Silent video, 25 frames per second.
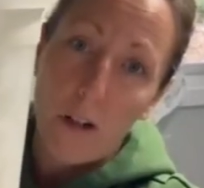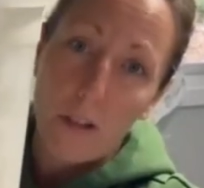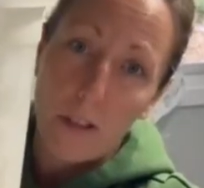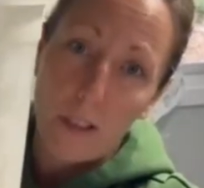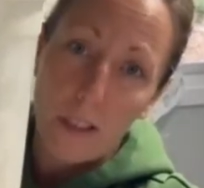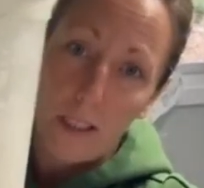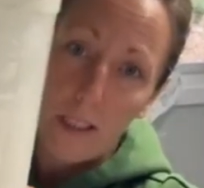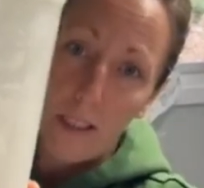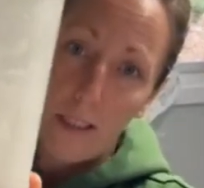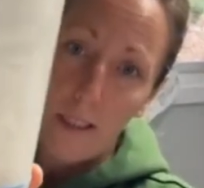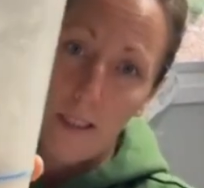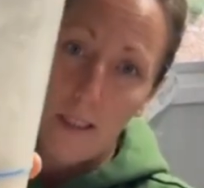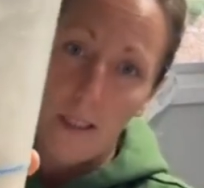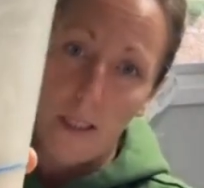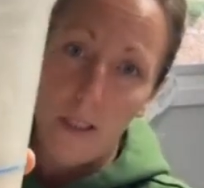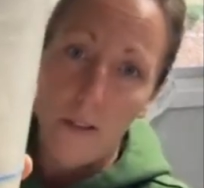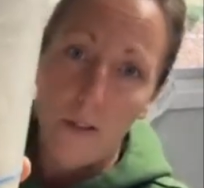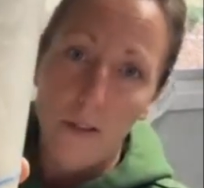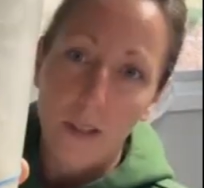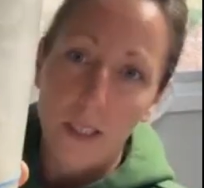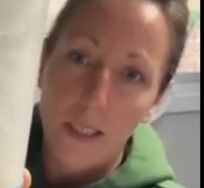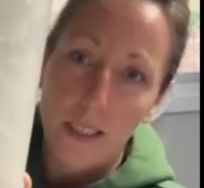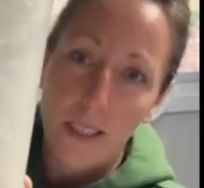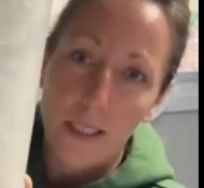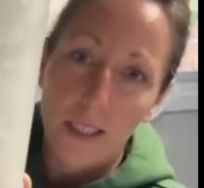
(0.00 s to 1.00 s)
fallen. So
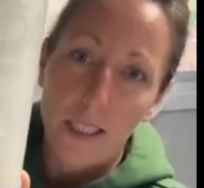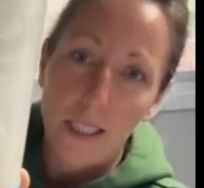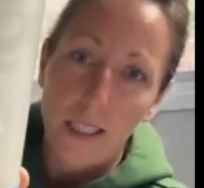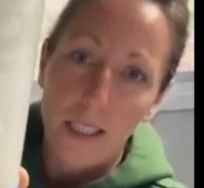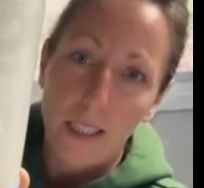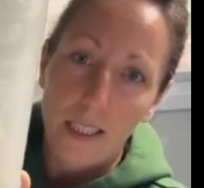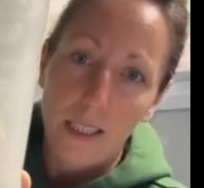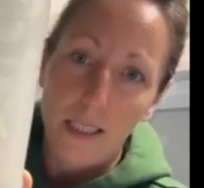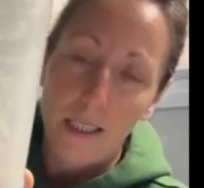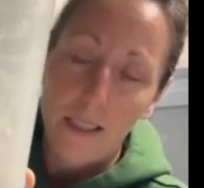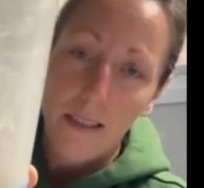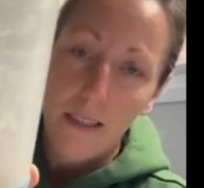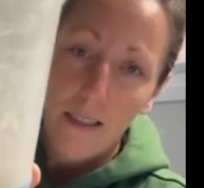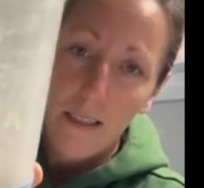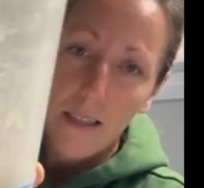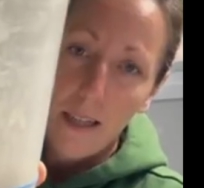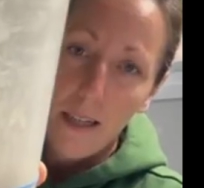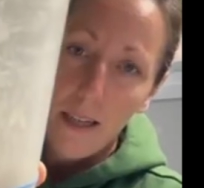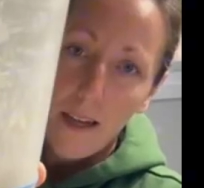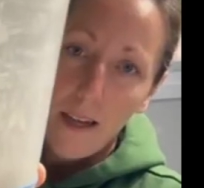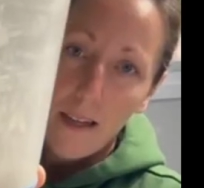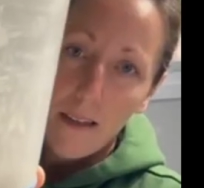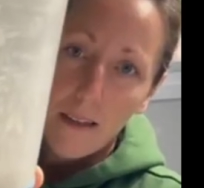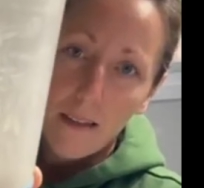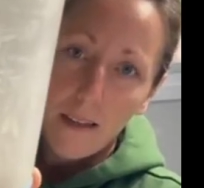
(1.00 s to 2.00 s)
you can see
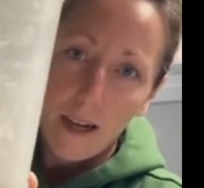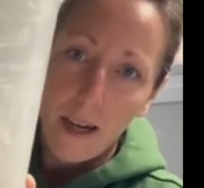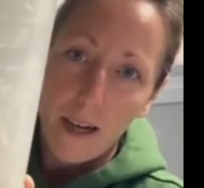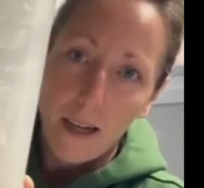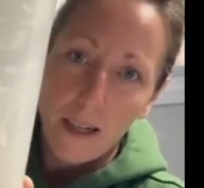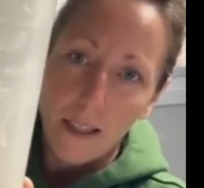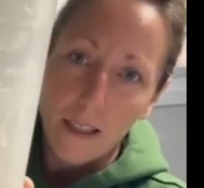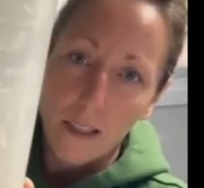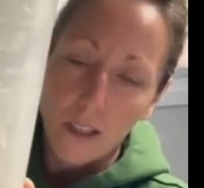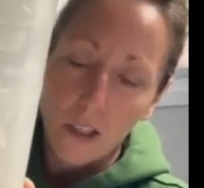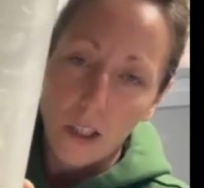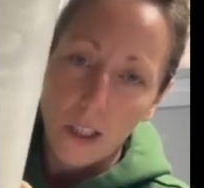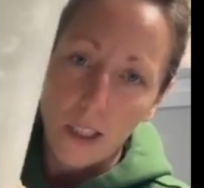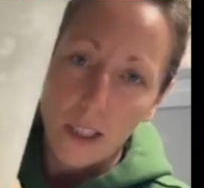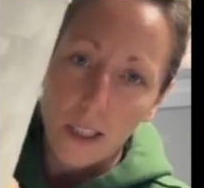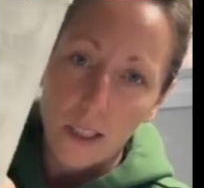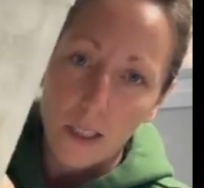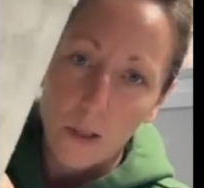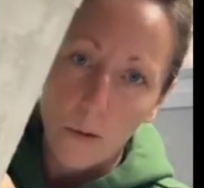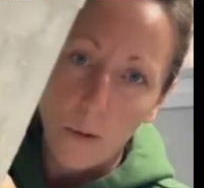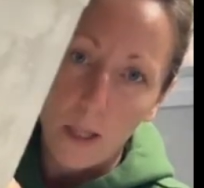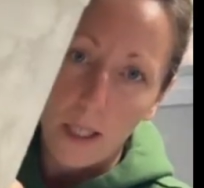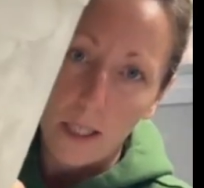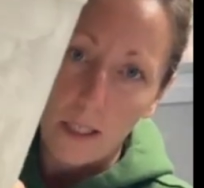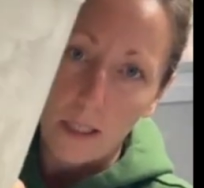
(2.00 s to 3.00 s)
that she's
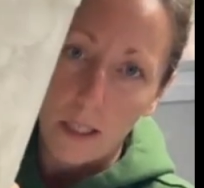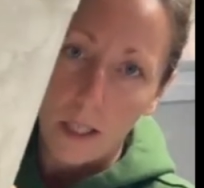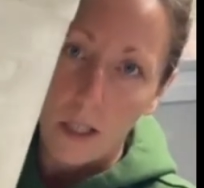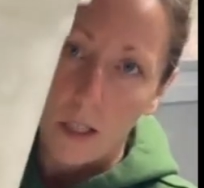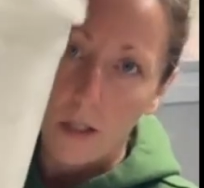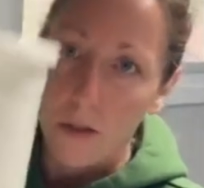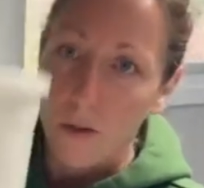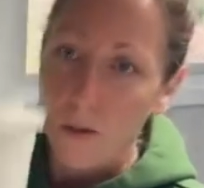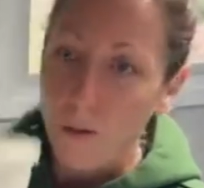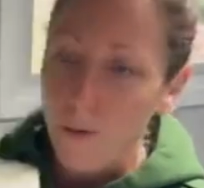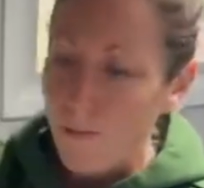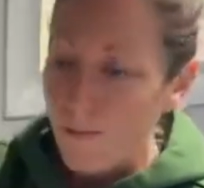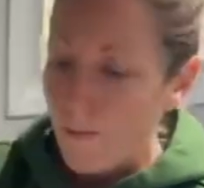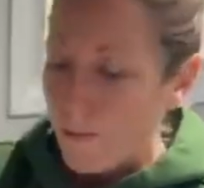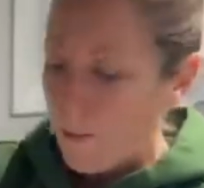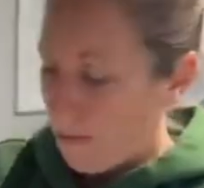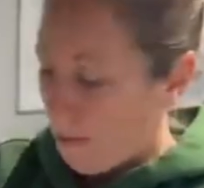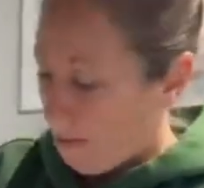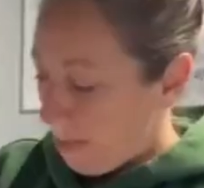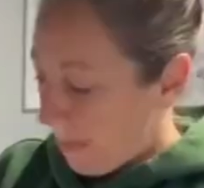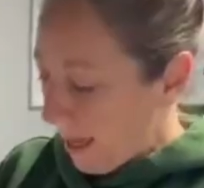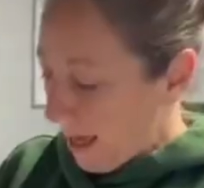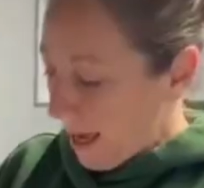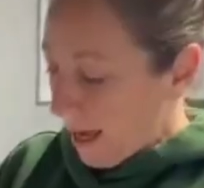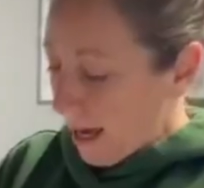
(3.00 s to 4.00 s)
quite low.
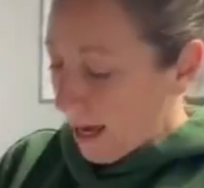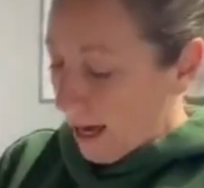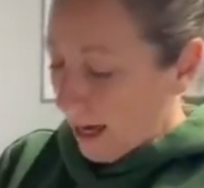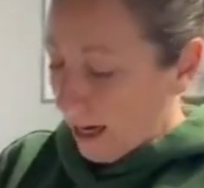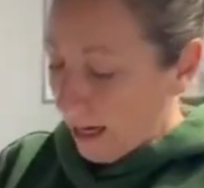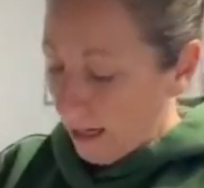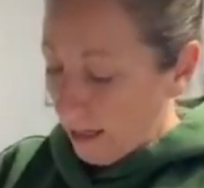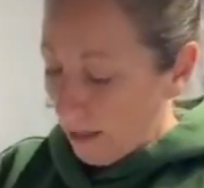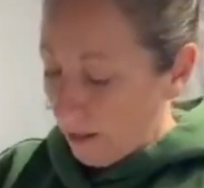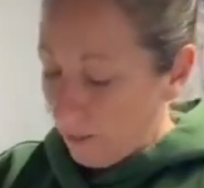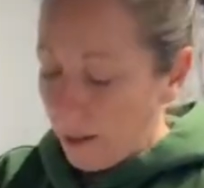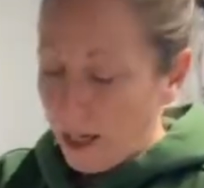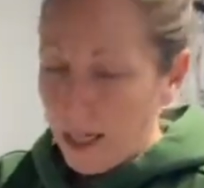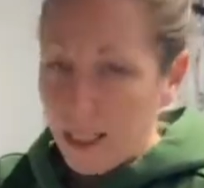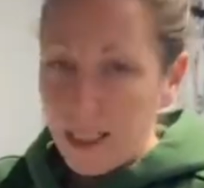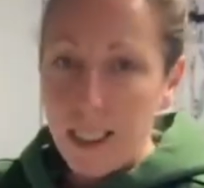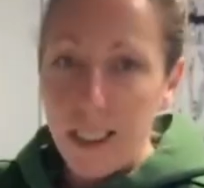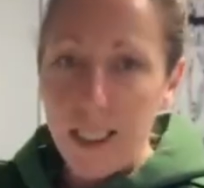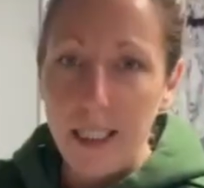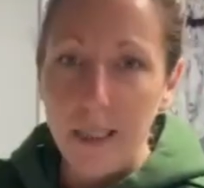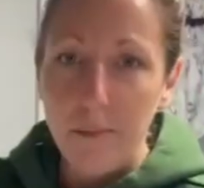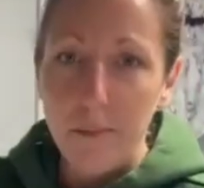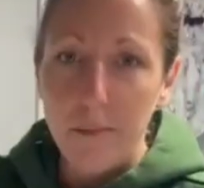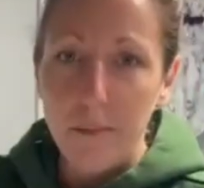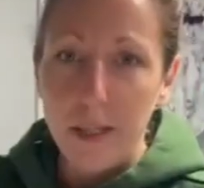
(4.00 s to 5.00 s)
I
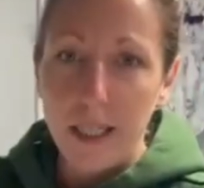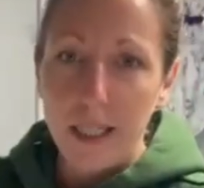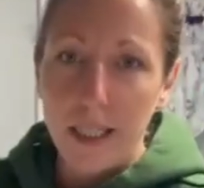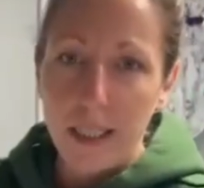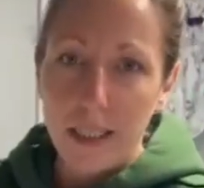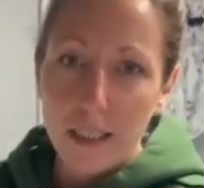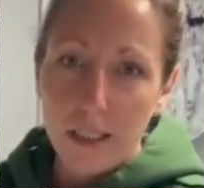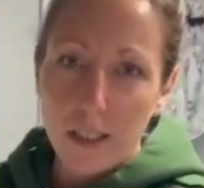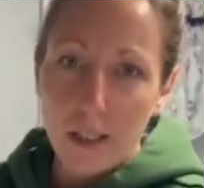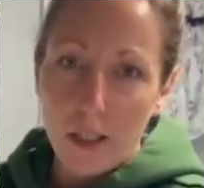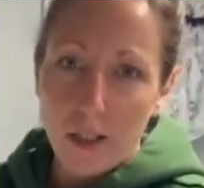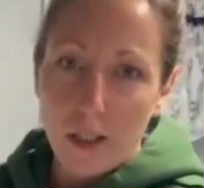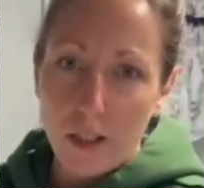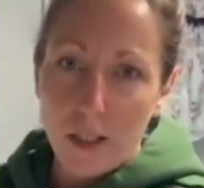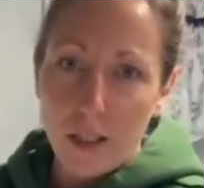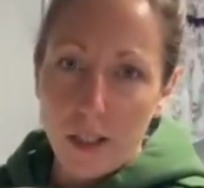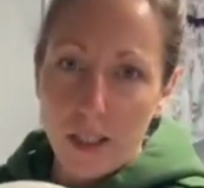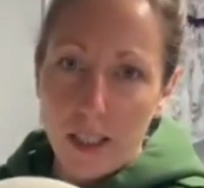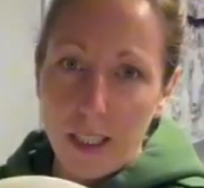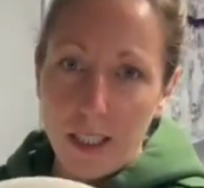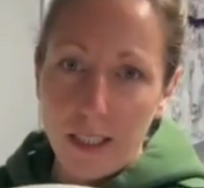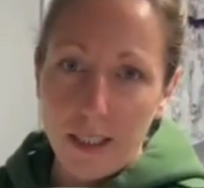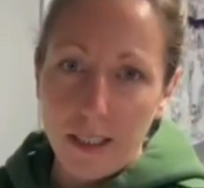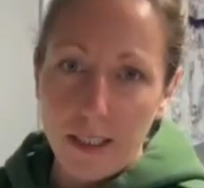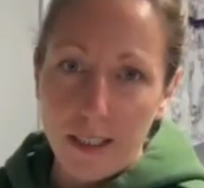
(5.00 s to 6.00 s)
keep my starter
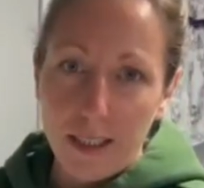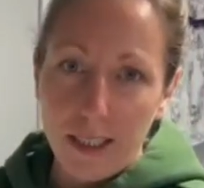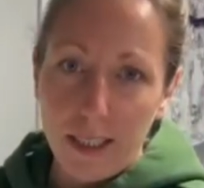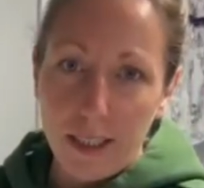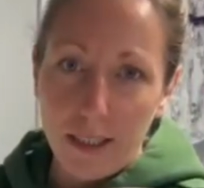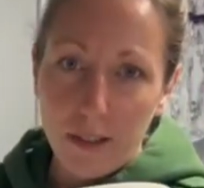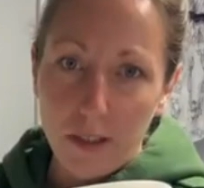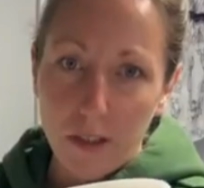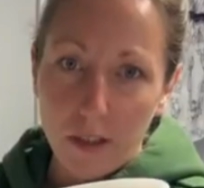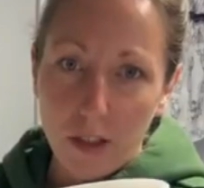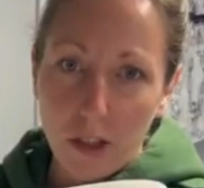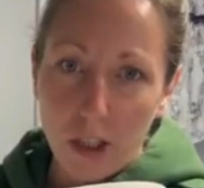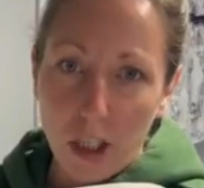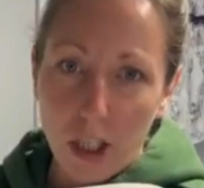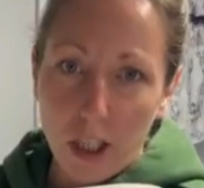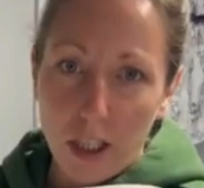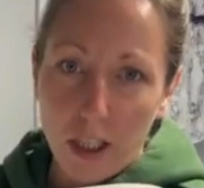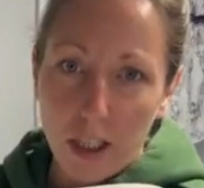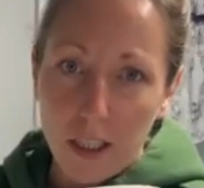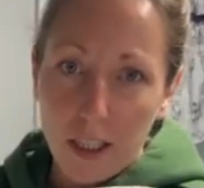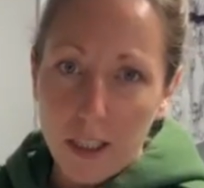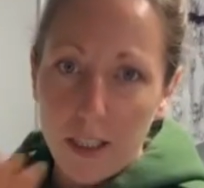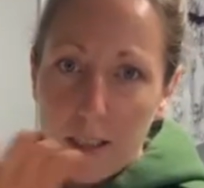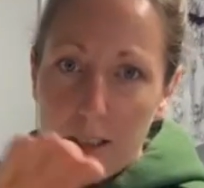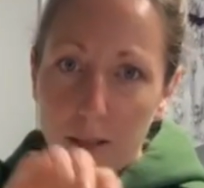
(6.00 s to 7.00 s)
in a sealed
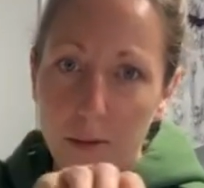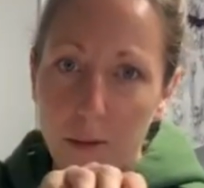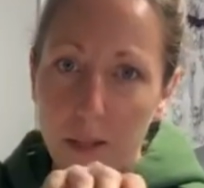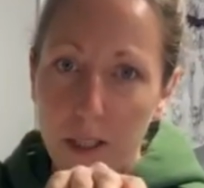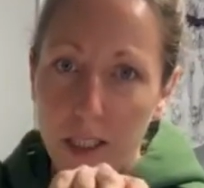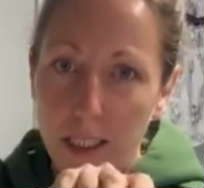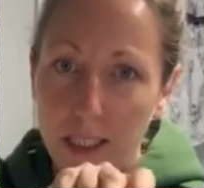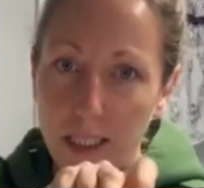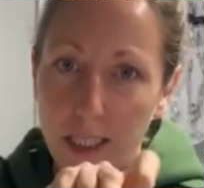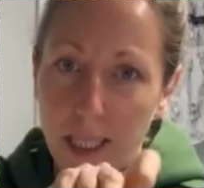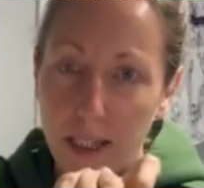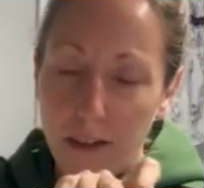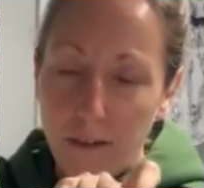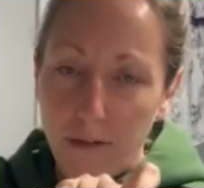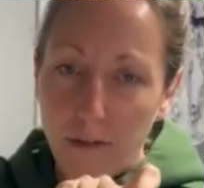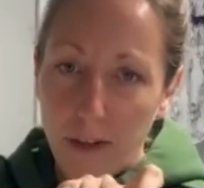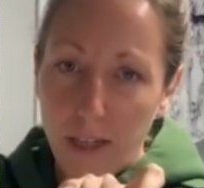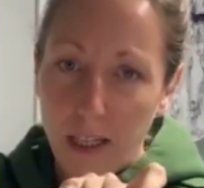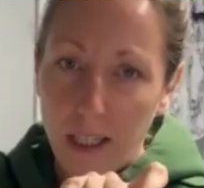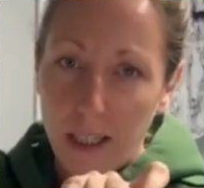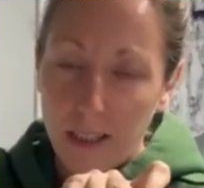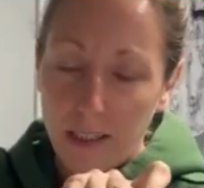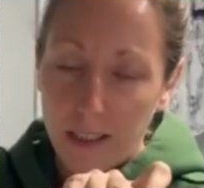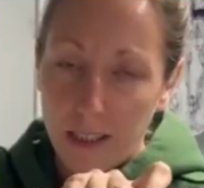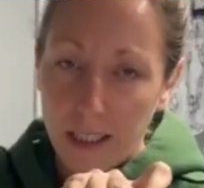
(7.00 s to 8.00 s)
jar with a
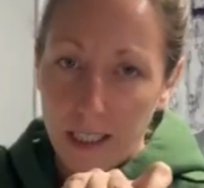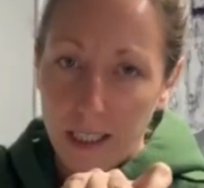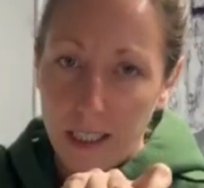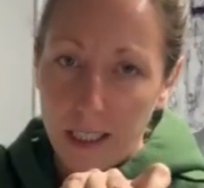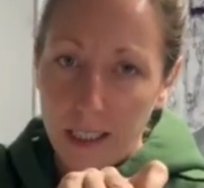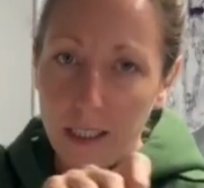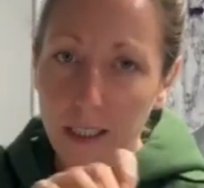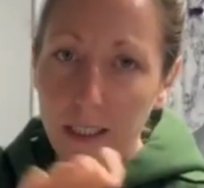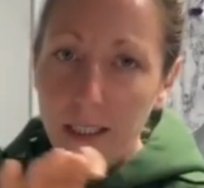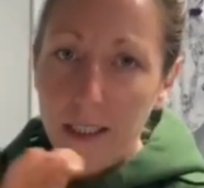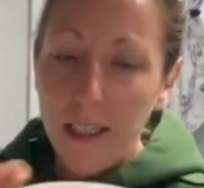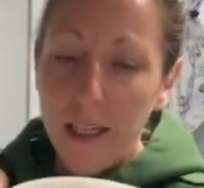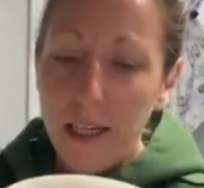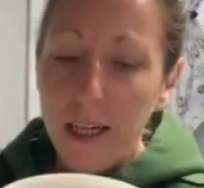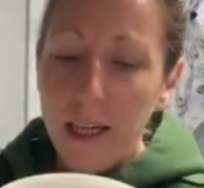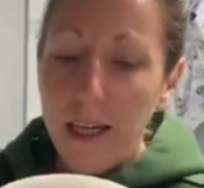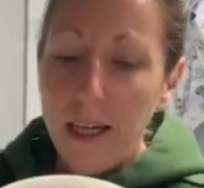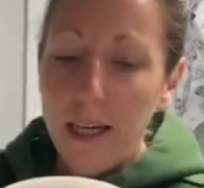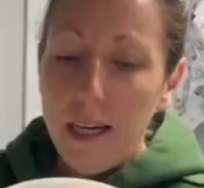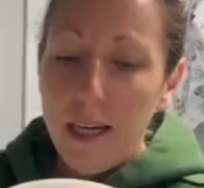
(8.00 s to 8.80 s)
tight-fitting lid.